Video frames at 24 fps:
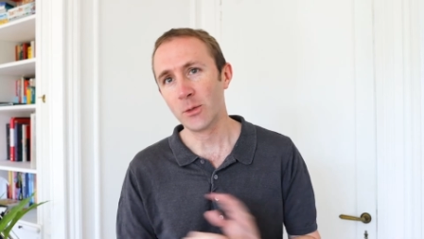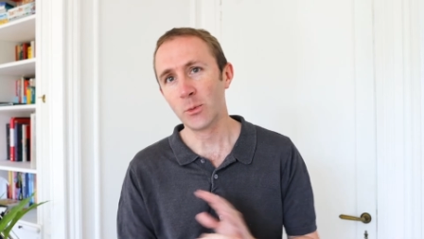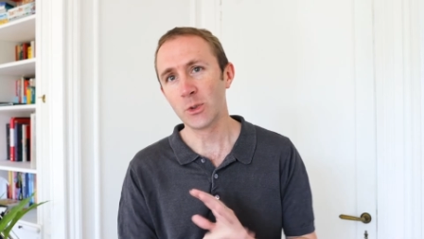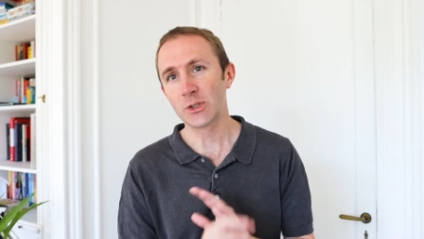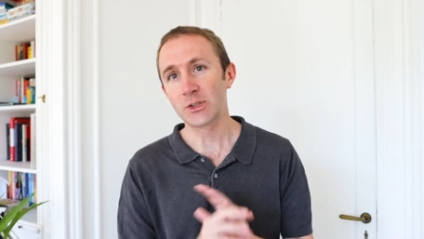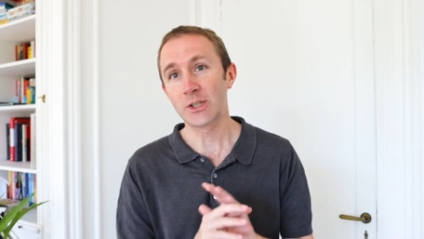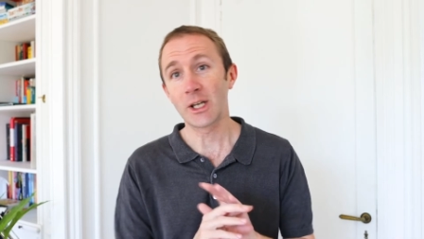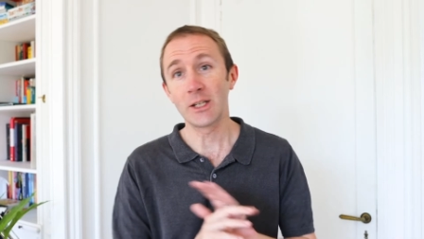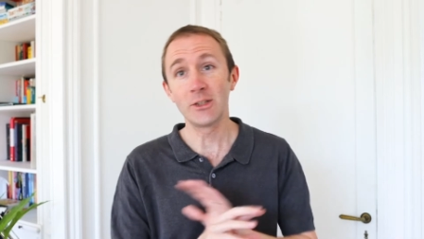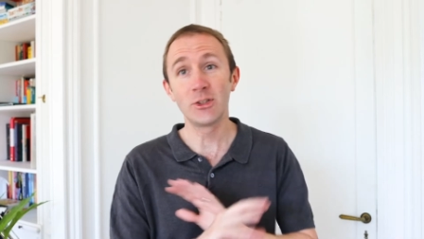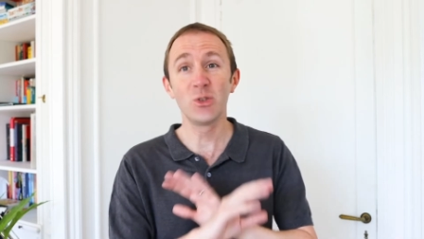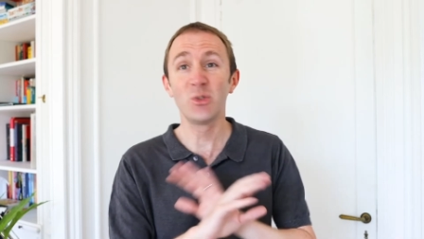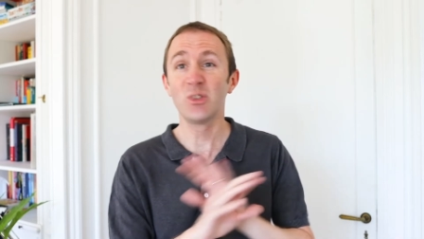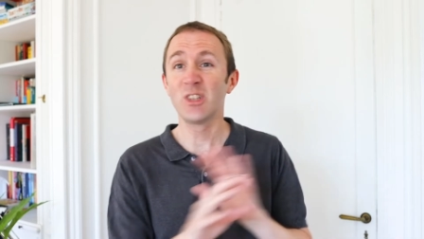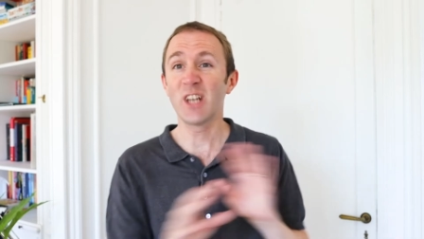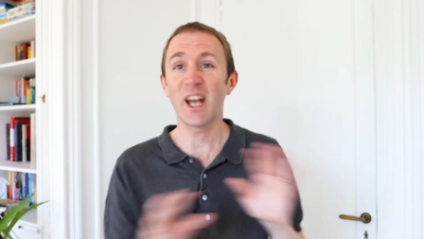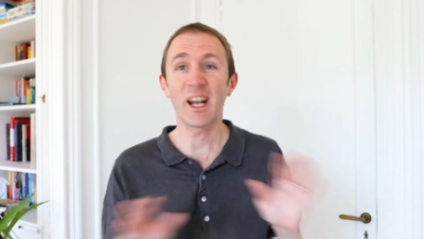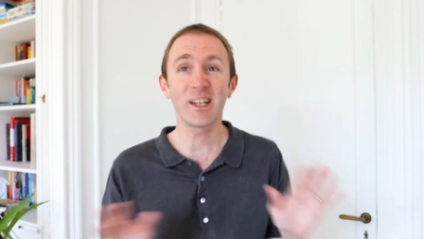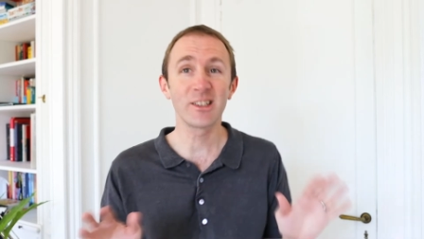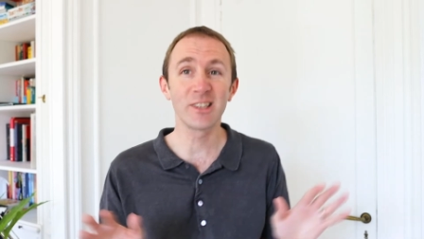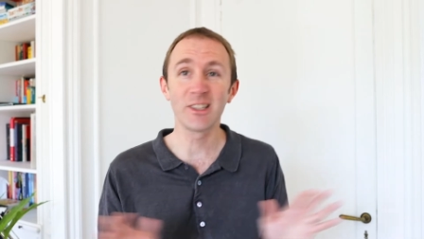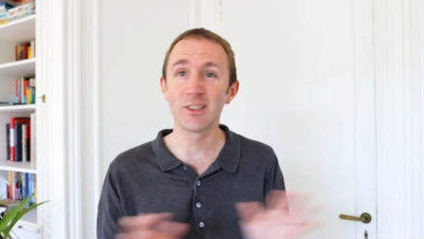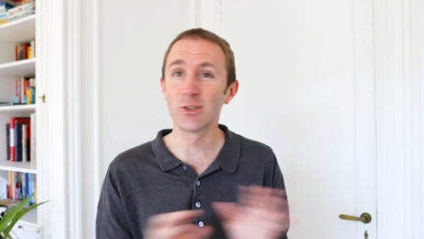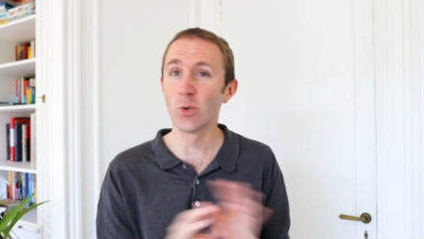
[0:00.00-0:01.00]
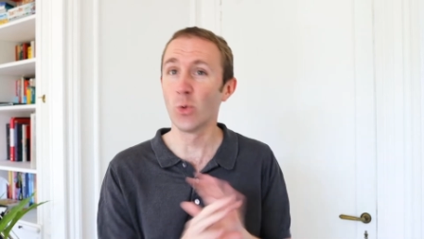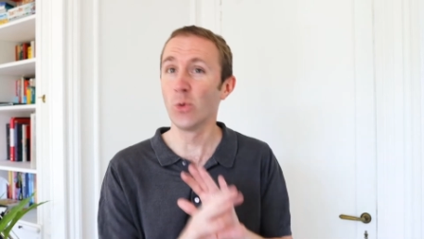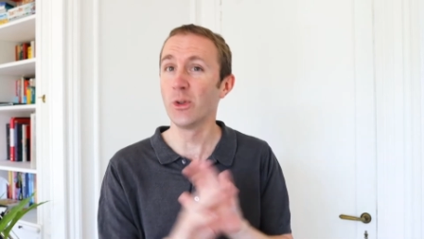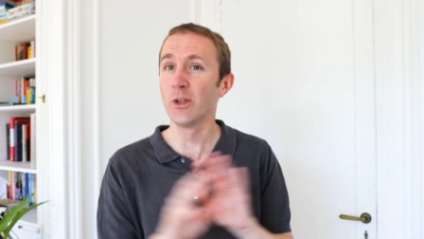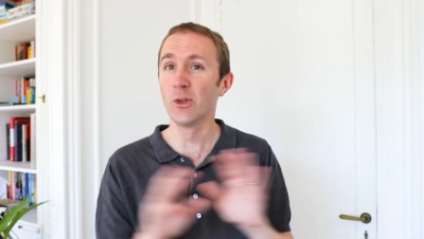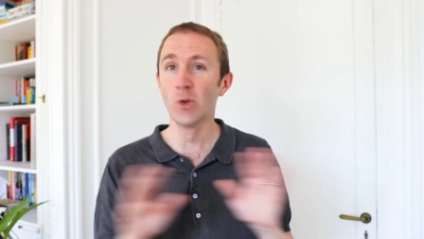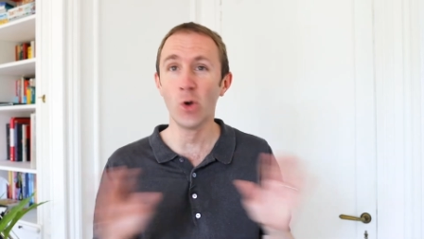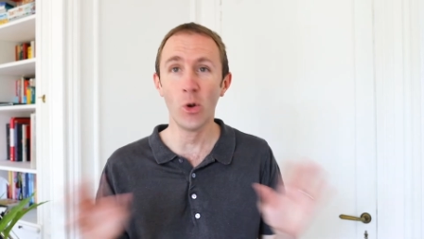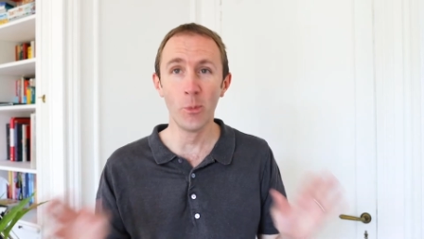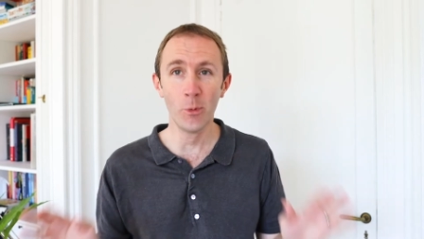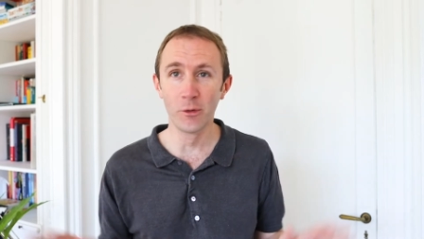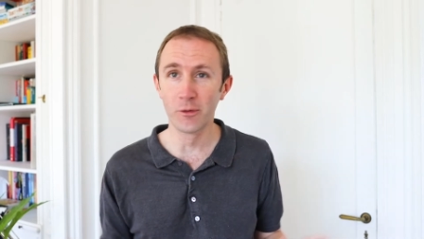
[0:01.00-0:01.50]
in which case you can access all the
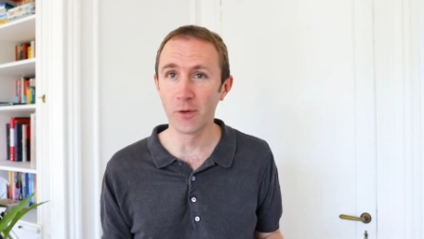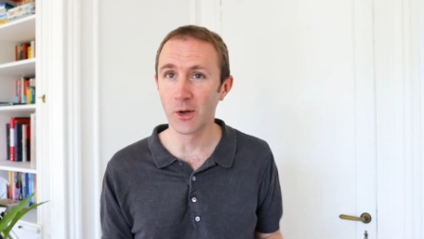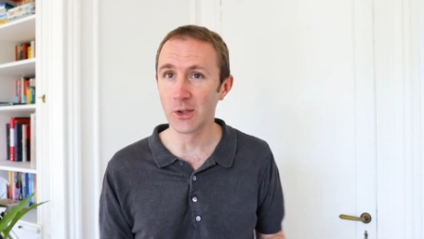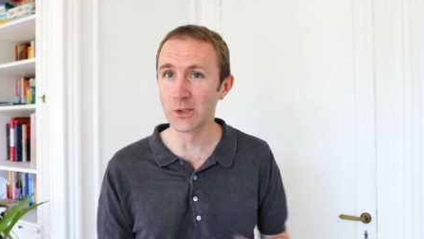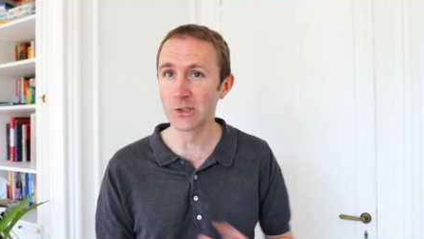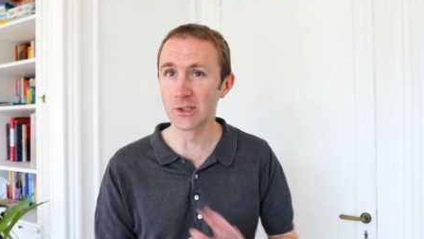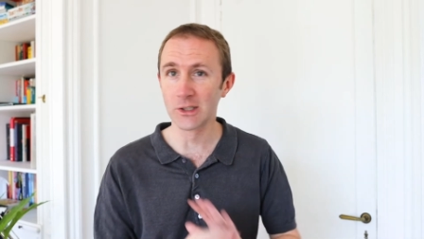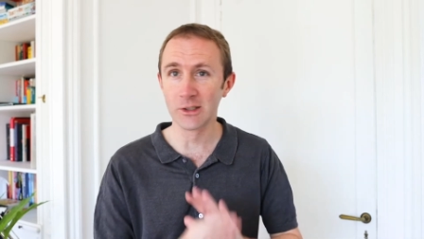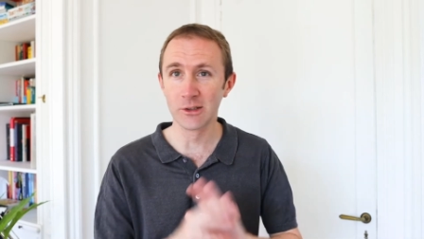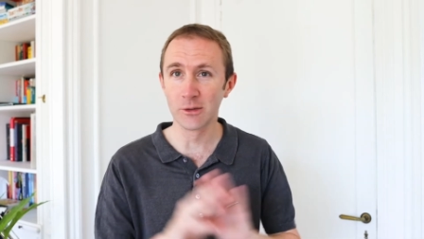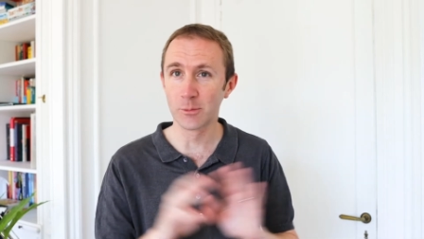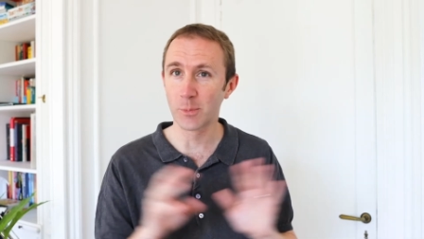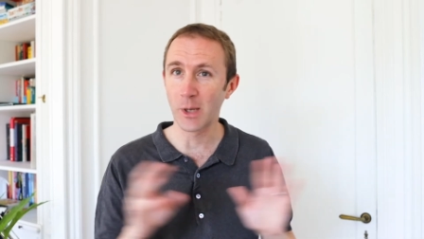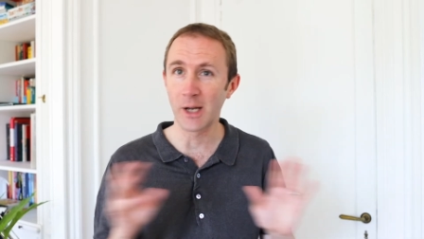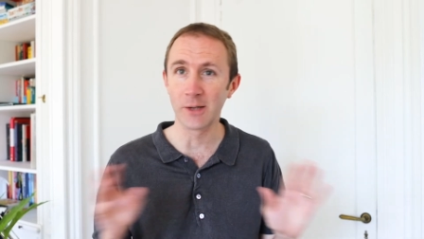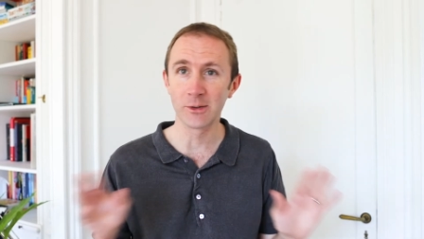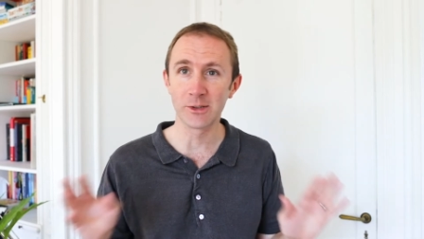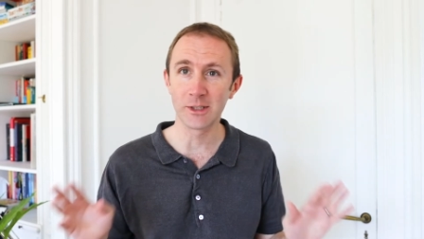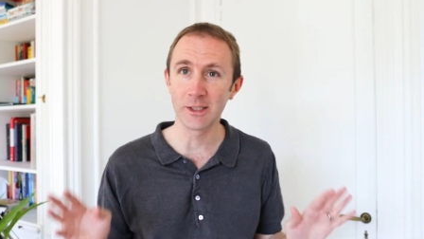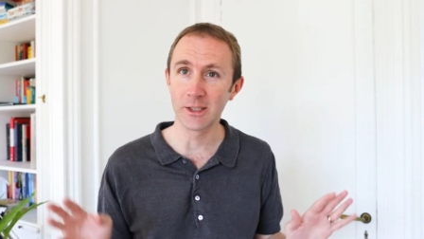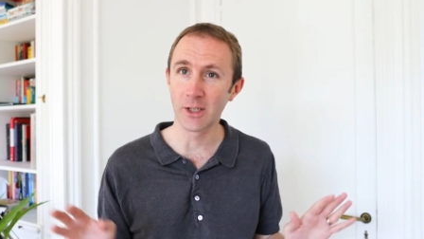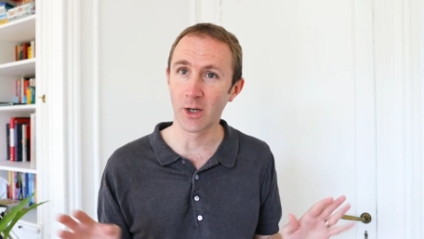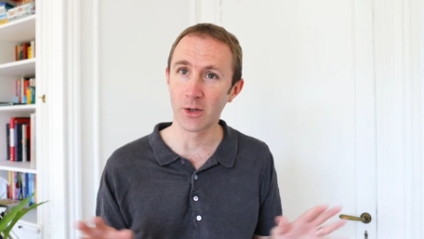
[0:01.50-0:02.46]
normal functions of Bouncy